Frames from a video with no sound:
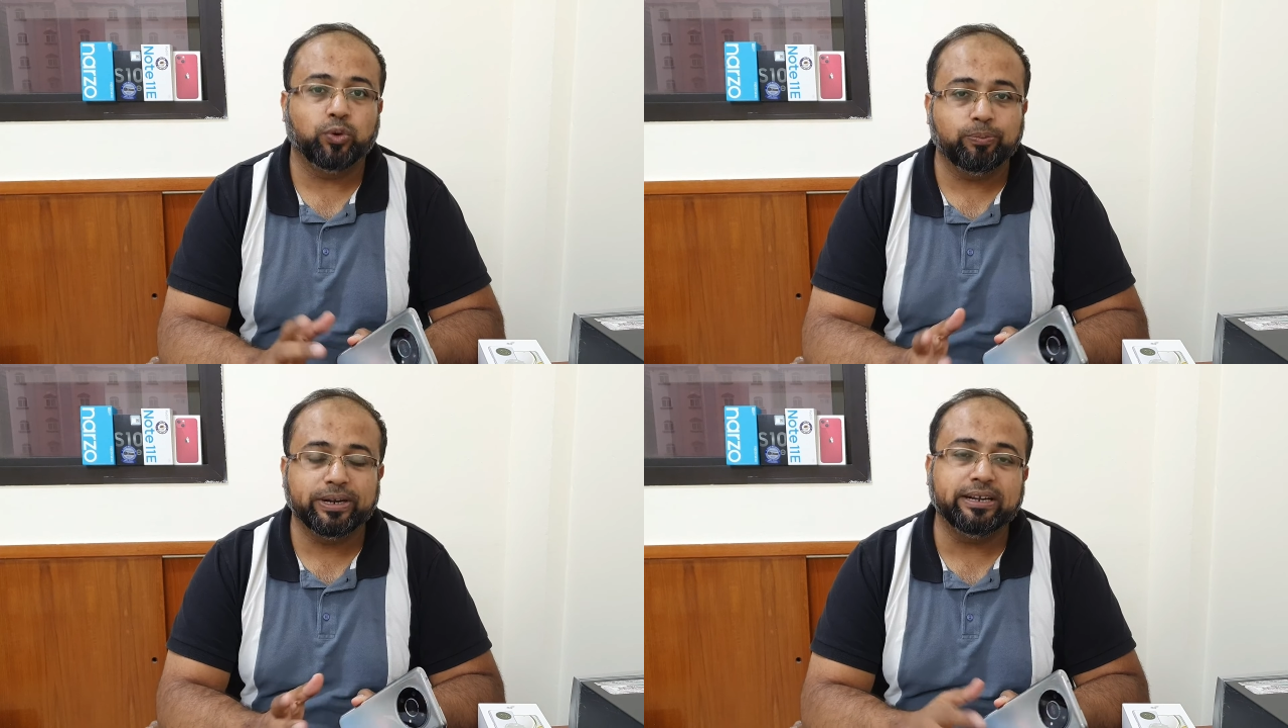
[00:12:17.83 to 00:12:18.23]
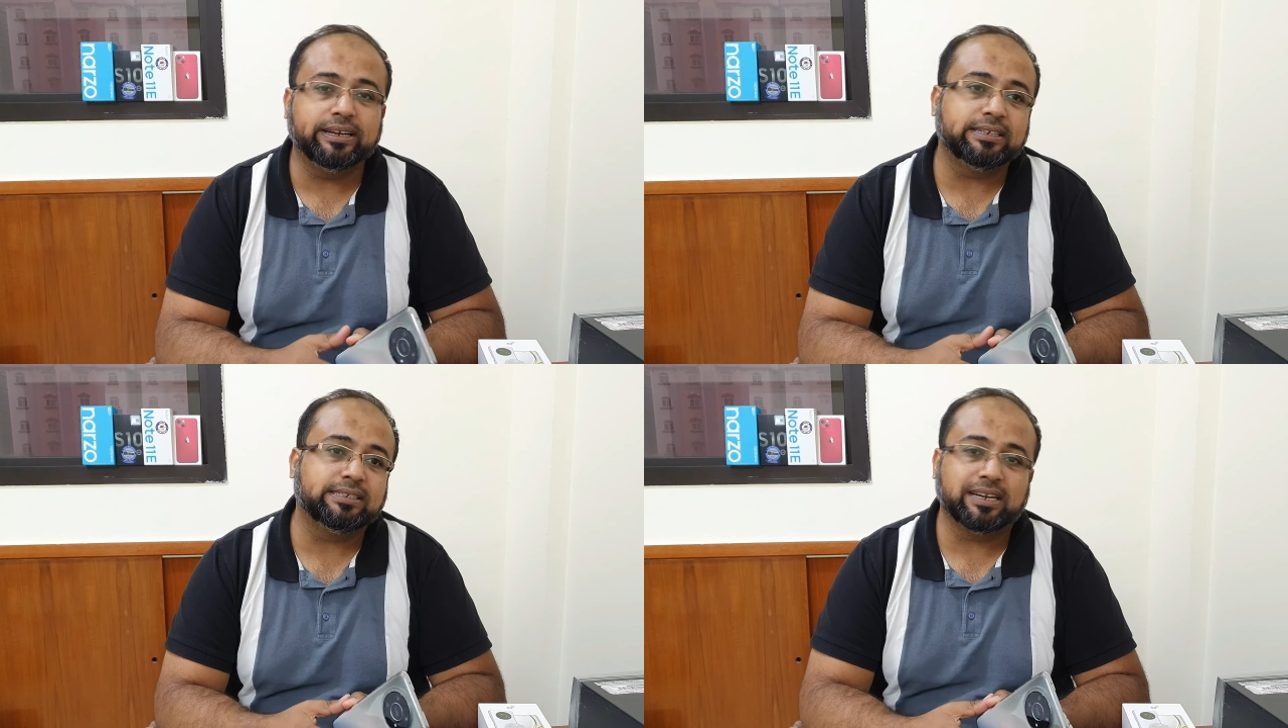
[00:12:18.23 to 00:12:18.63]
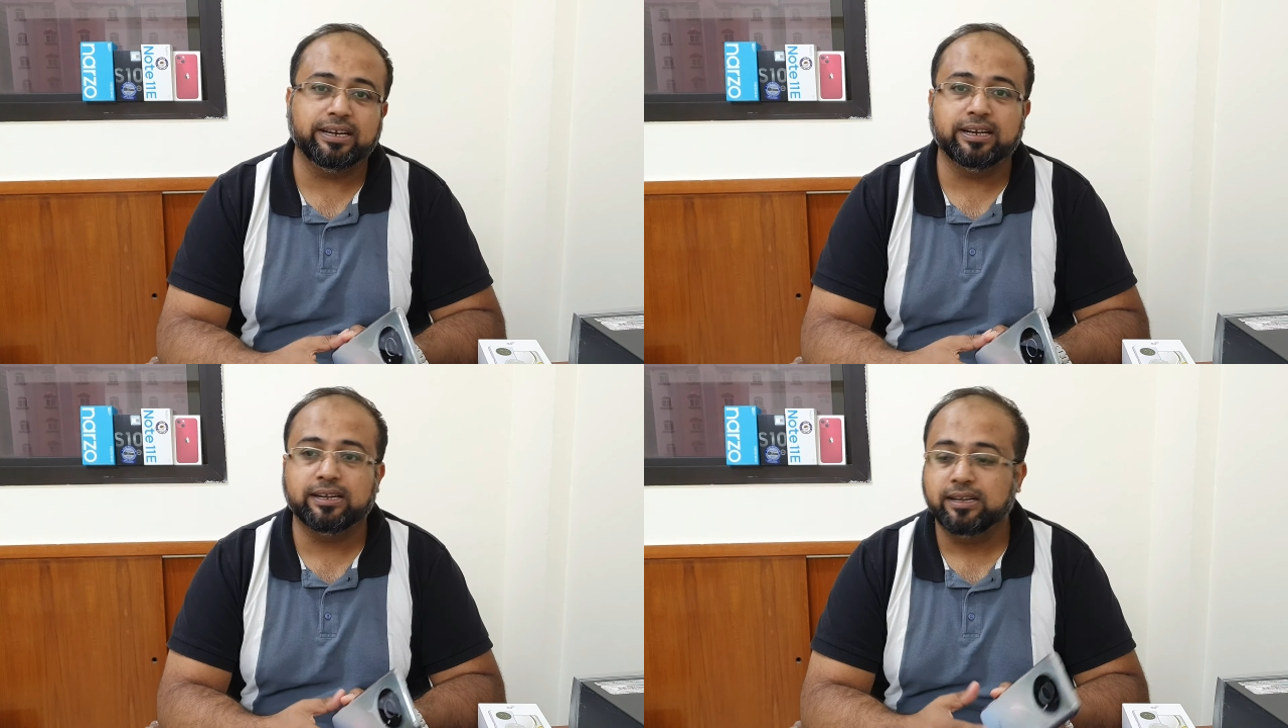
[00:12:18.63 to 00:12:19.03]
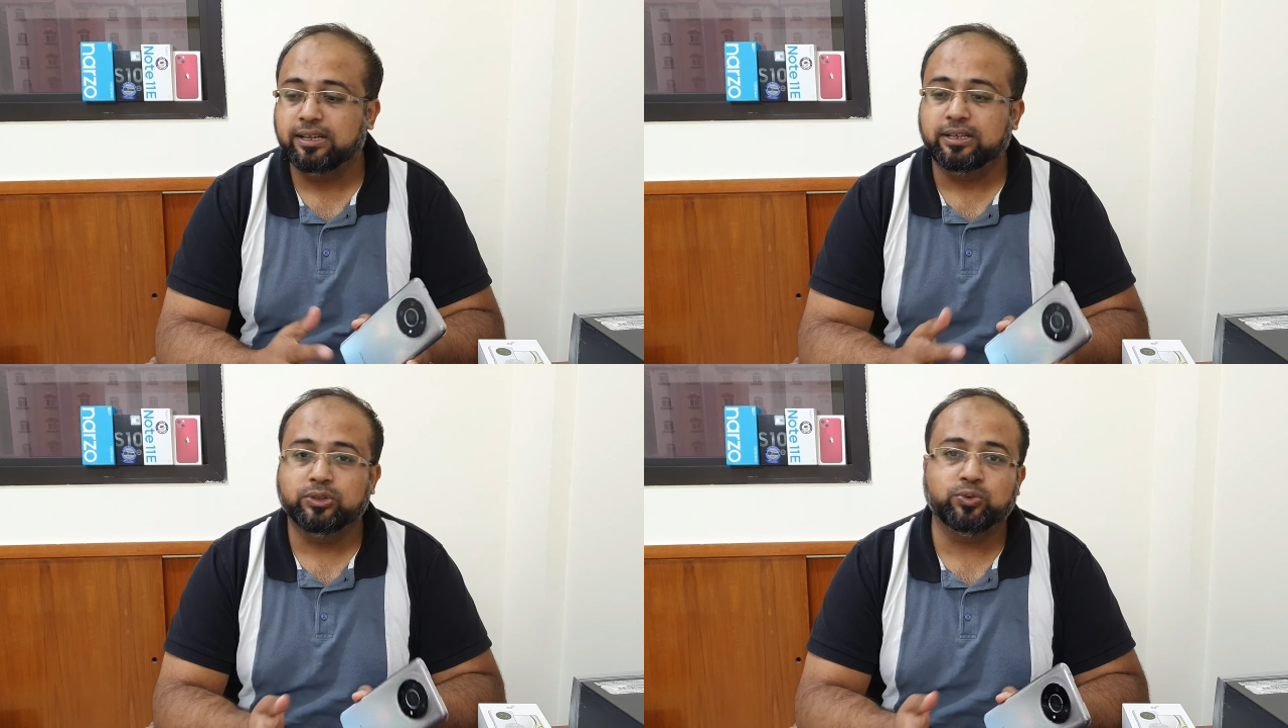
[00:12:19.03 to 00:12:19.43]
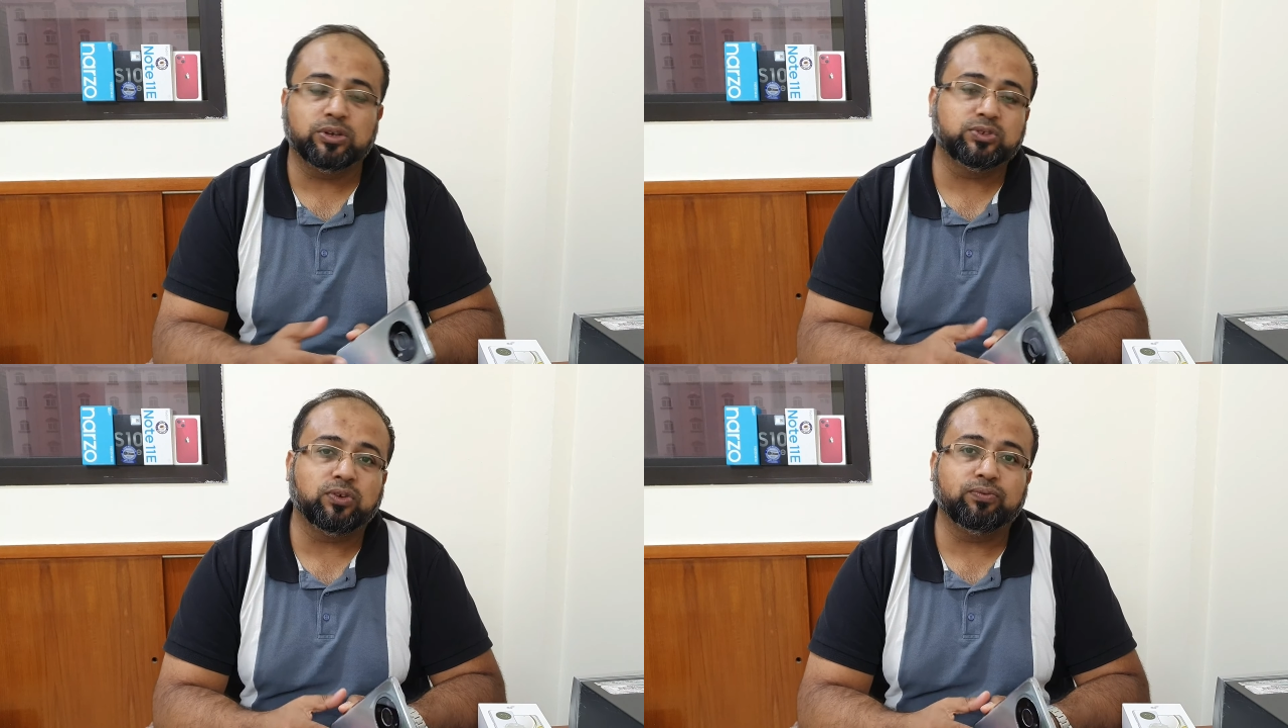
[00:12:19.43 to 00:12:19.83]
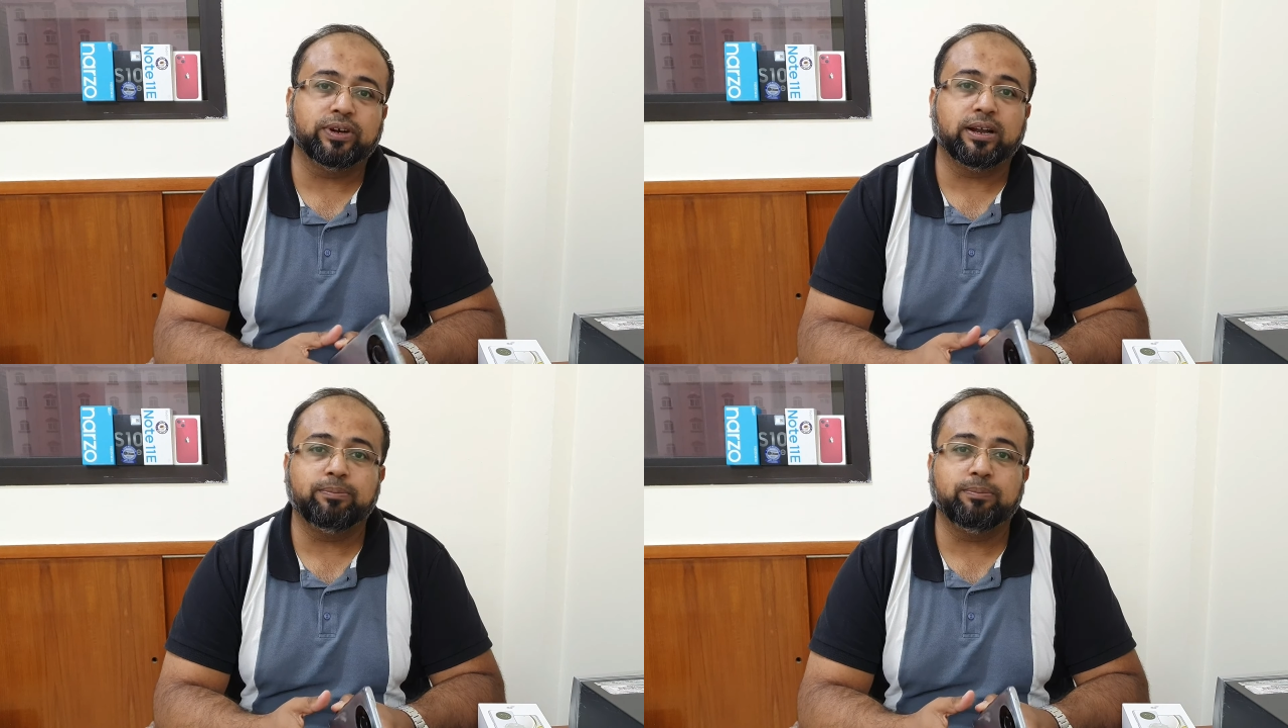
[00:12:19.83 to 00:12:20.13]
hope it gets cleared through a software